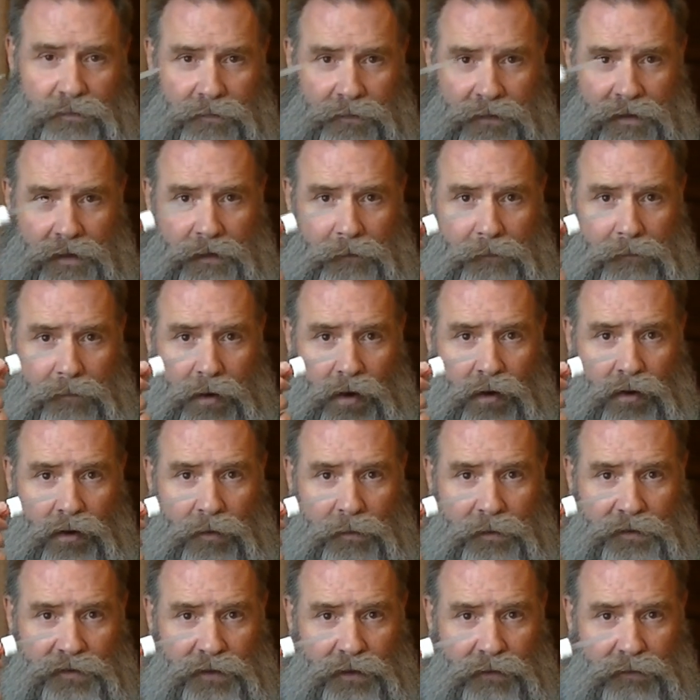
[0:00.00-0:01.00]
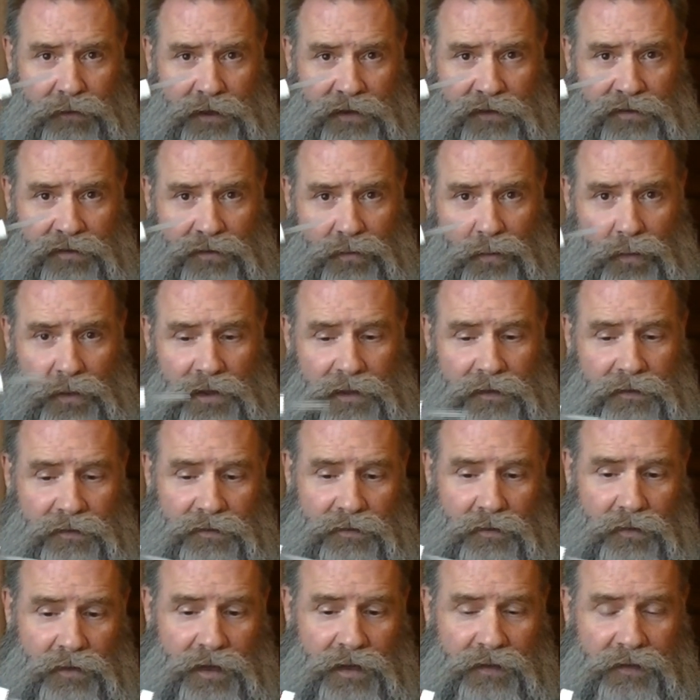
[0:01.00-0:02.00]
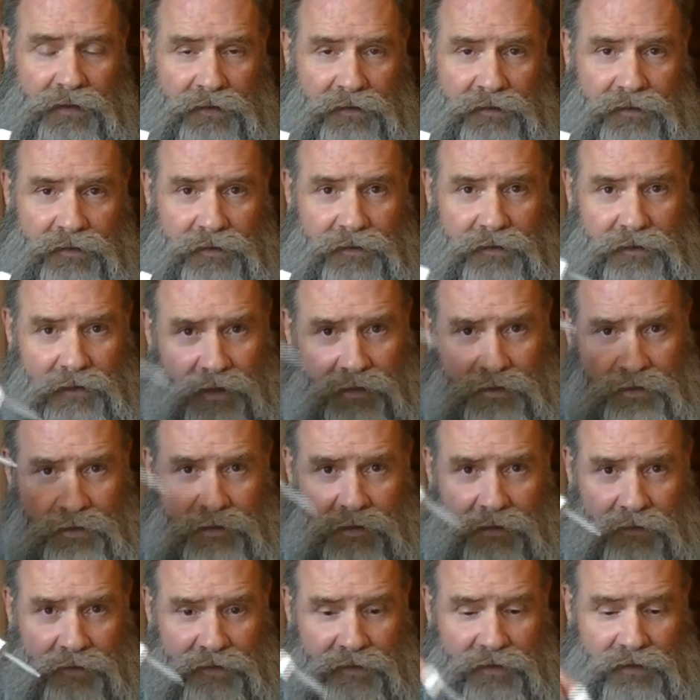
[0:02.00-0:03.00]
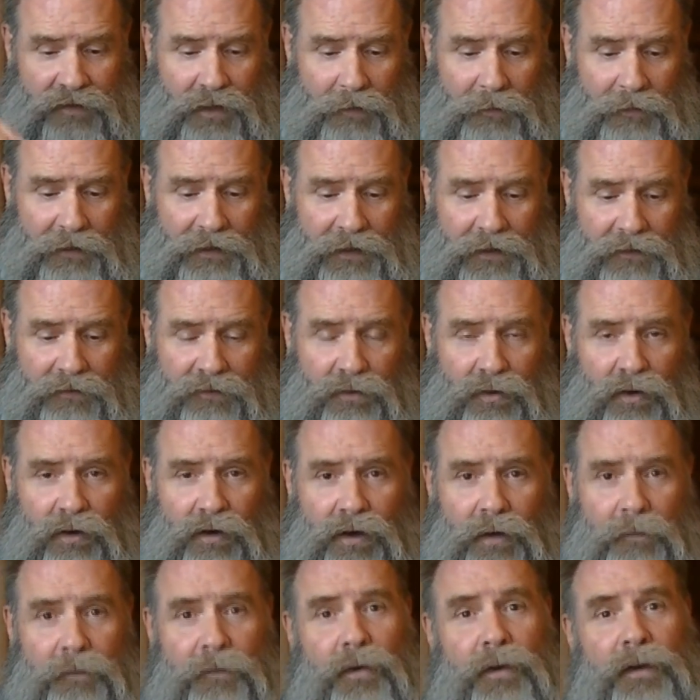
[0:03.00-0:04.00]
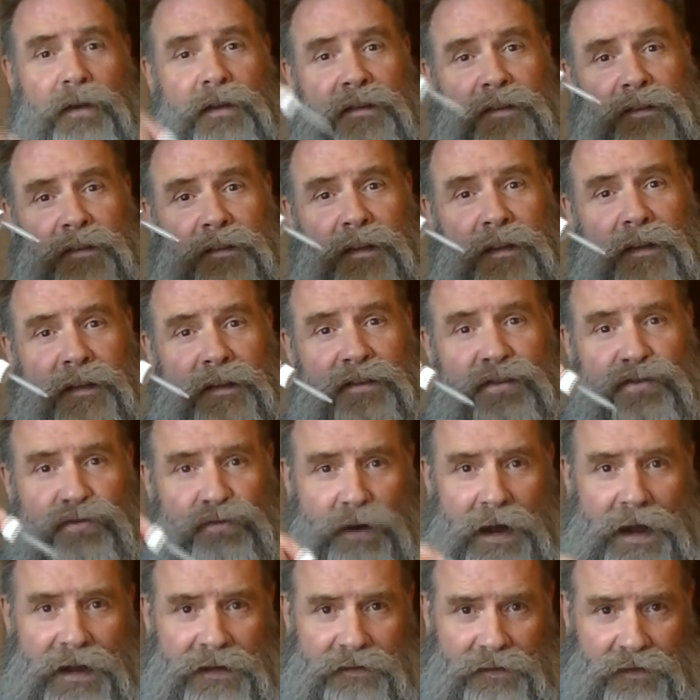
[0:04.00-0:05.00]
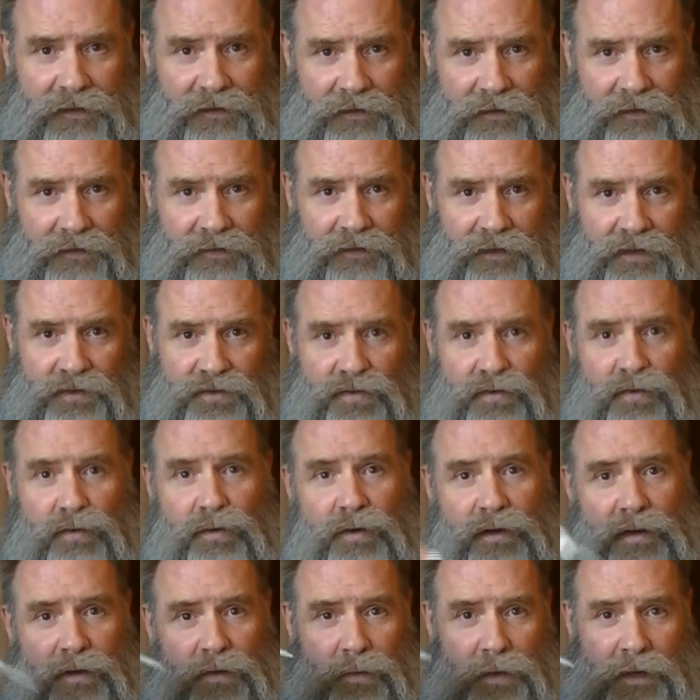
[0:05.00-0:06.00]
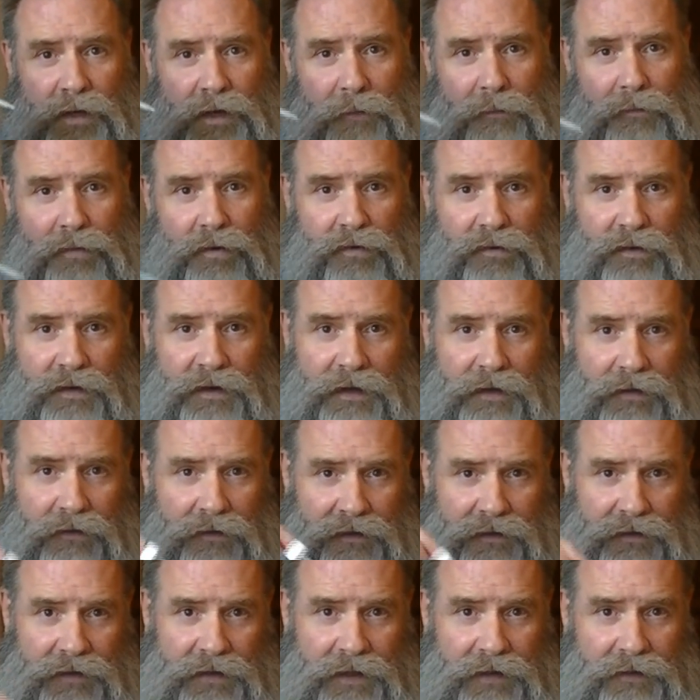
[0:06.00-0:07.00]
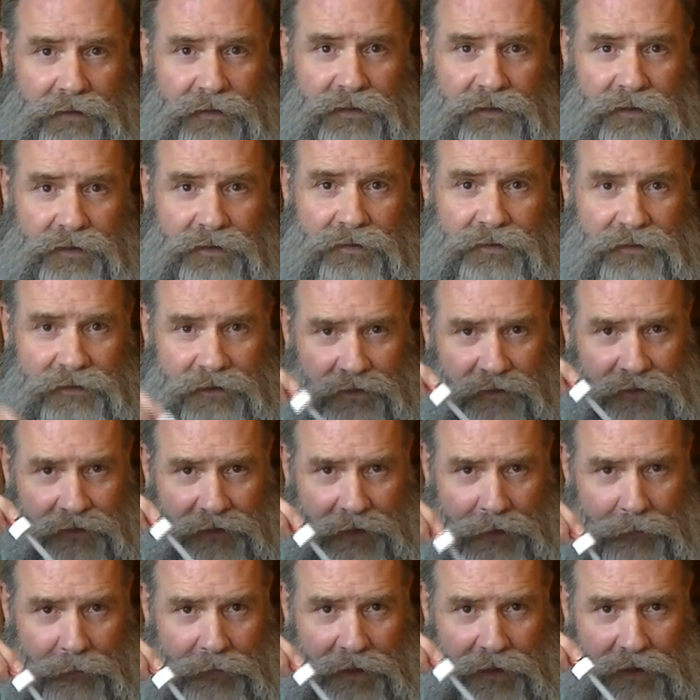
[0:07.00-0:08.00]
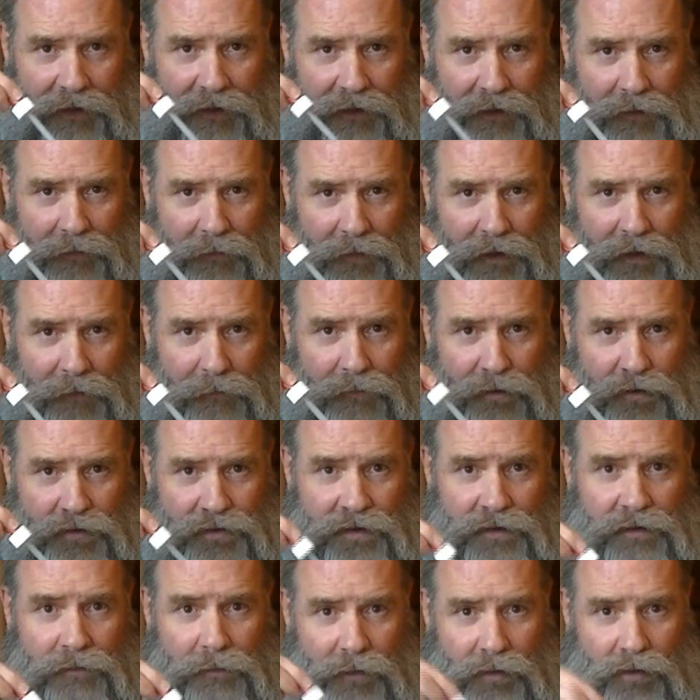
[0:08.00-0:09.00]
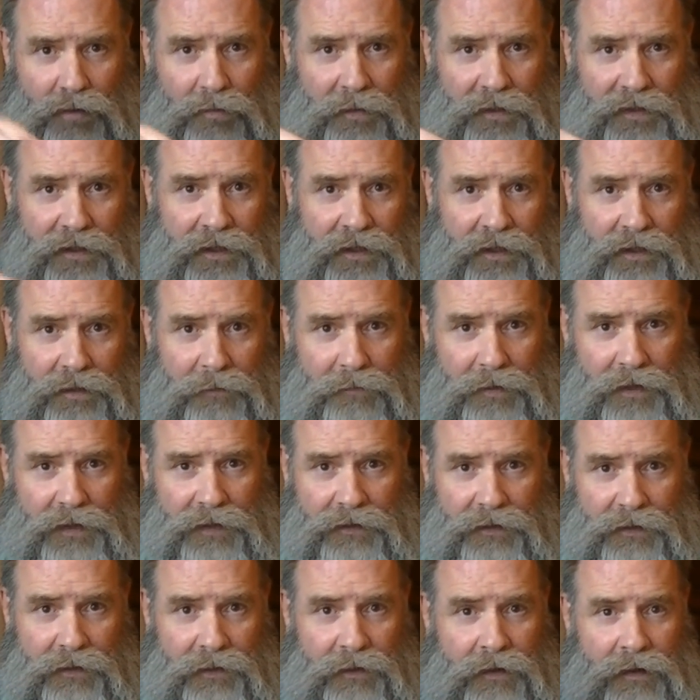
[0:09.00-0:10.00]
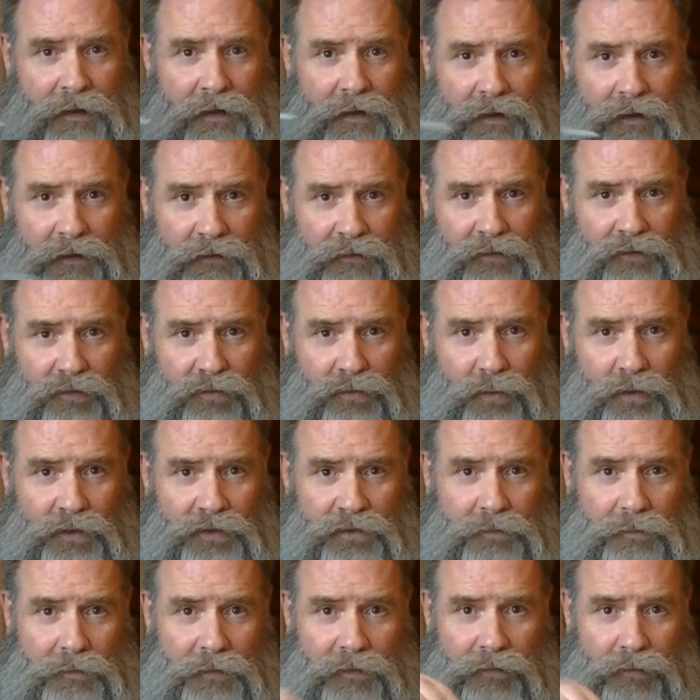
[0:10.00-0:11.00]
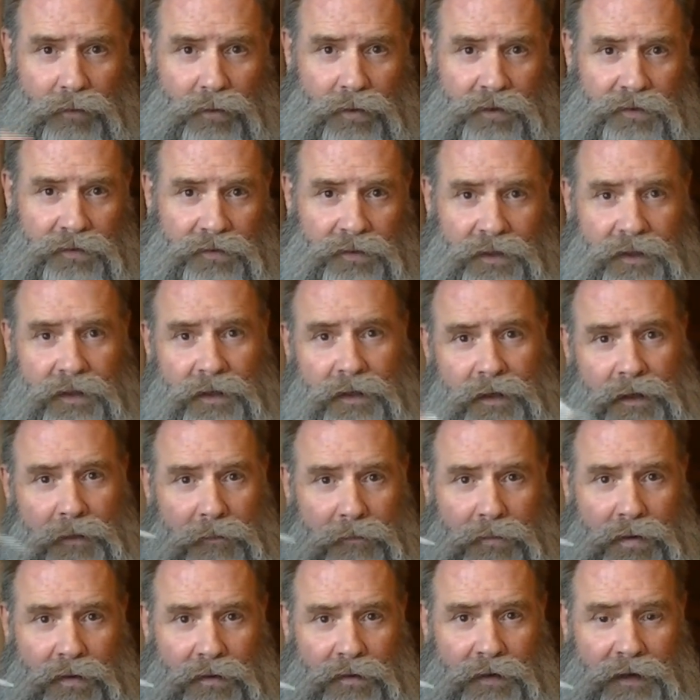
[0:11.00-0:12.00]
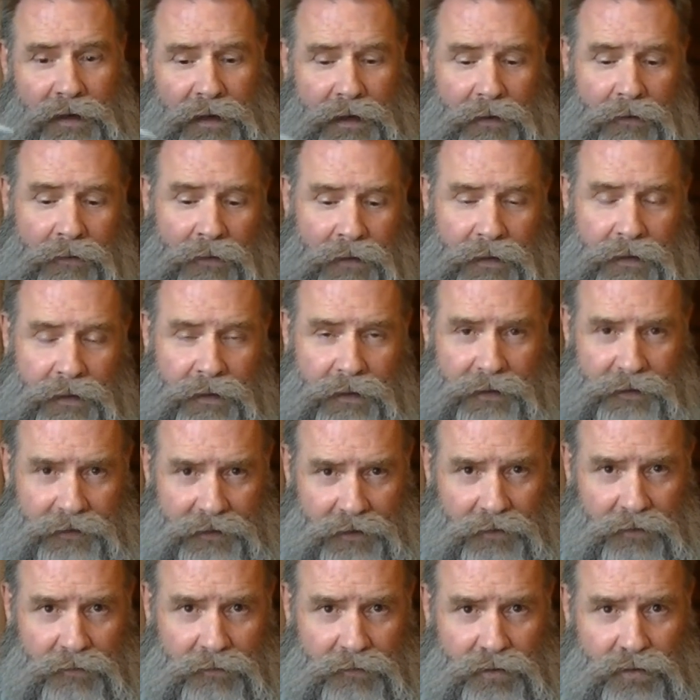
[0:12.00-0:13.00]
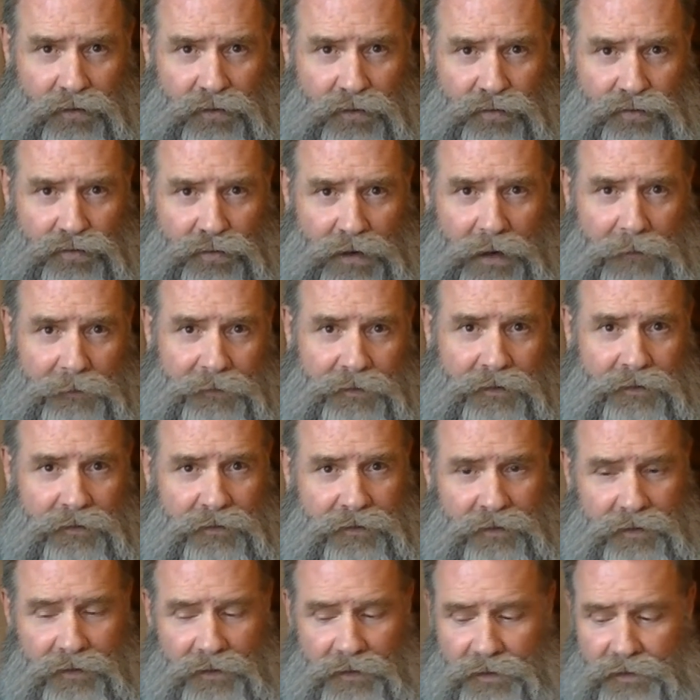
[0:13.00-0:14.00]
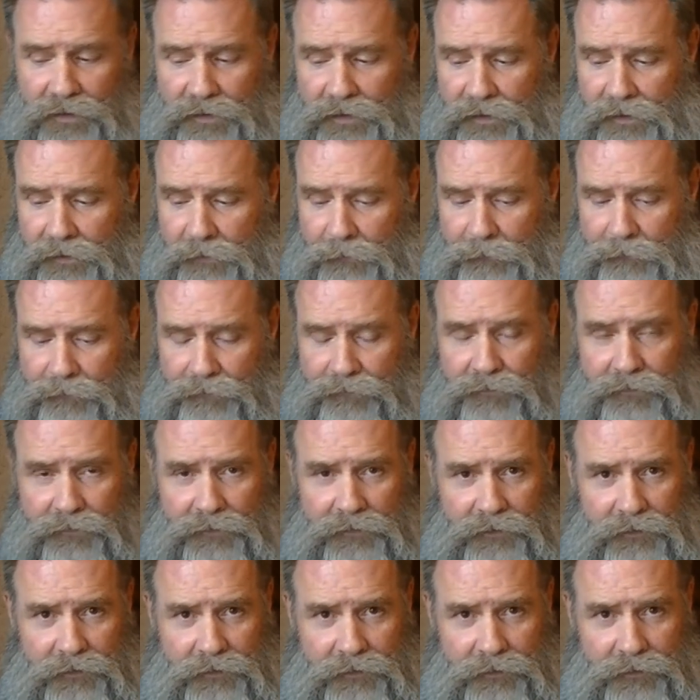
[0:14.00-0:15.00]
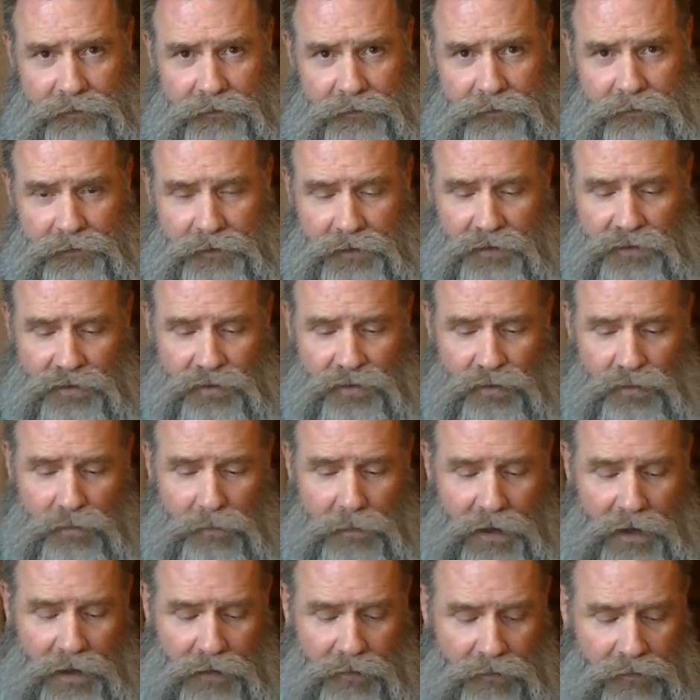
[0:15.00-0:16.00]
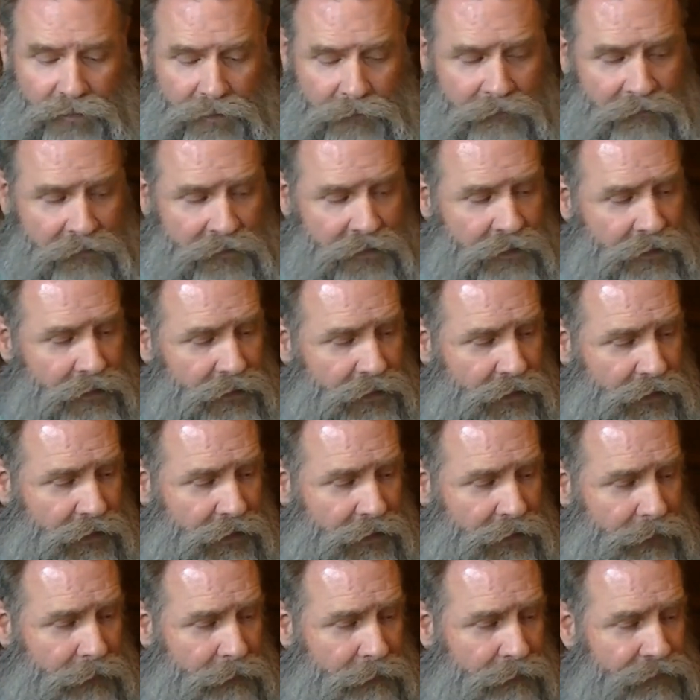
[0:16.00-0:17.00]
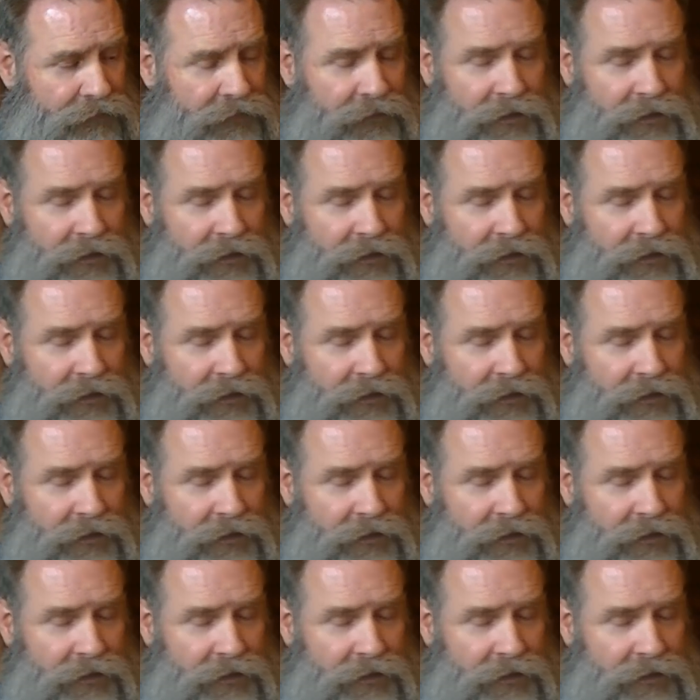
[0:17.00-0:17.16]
the bulb is already squeezed, so nothing else is coming out. So all I'm doing is extracting essential oil when I pull it out, and not contaminating it by pushing the bulb and getting it back in. So squeeze it before, stick it in, pull it out, and then do your drops into your bottle.